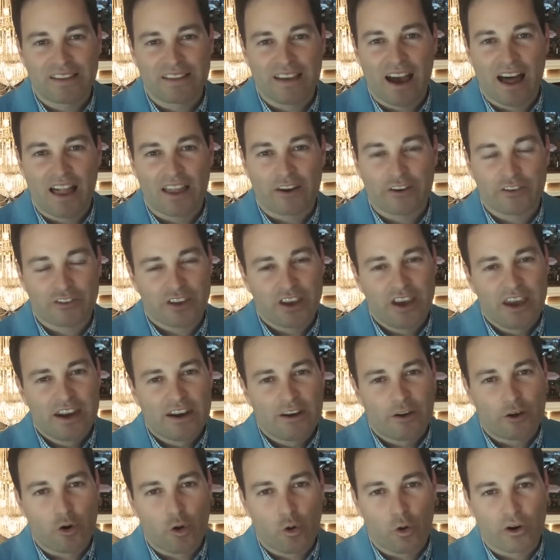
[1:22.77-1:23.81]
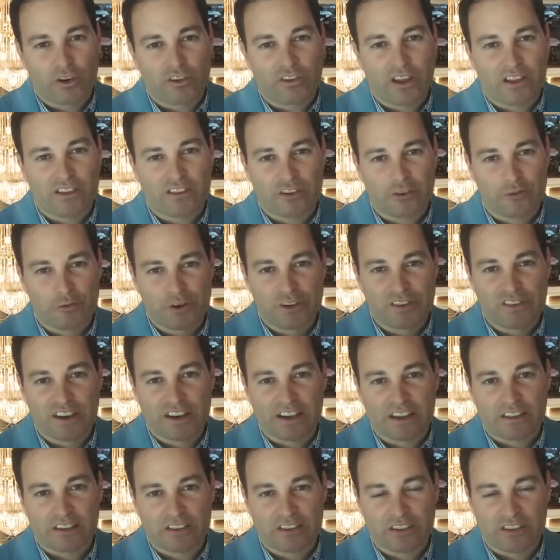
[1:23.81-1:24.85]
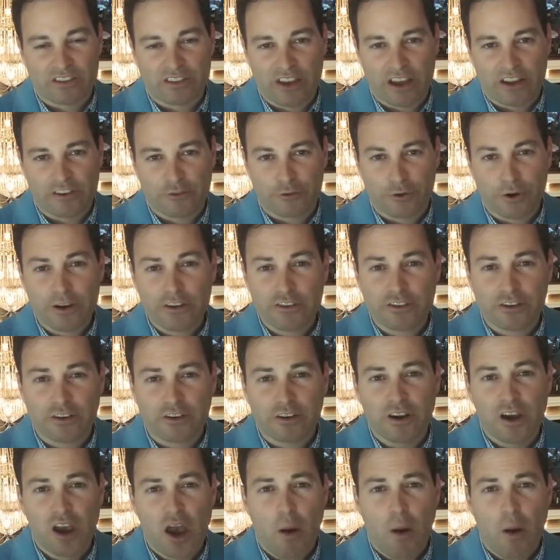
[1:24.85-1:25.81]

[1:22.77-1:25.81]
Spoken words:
Now, of course, that's a ridiculous exaggeration,